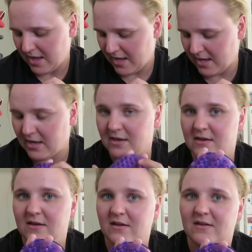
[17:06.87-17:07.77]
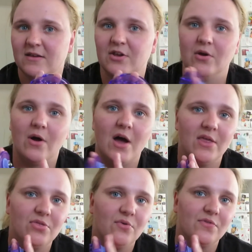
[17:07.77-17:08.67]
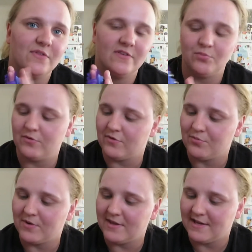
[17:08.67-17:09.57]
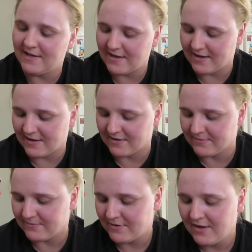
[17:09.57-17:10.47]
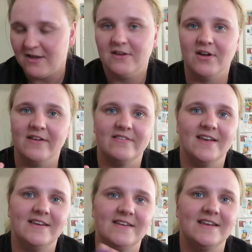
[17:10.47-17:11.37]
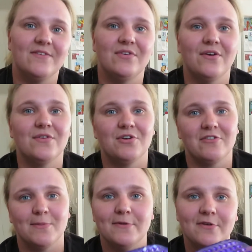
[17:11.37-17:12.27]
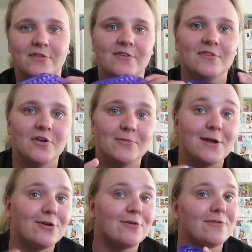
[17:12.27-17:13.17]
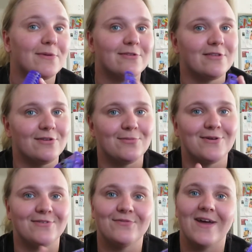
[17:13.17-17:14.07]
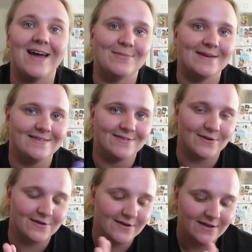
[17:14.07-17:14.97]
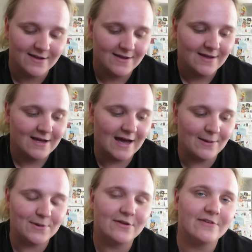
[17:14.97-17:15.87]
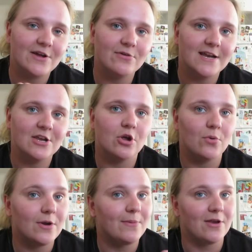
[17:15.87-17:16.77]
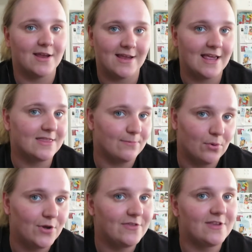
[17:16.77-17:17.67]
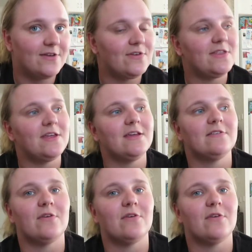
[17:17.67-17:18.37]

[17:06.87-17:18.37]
And, you know, I thought this was a really um, nice idea to give her for Christmas. So this is going to be a Christmas little present for Abby. So um, because I already know what I'm going to get the boys and everything.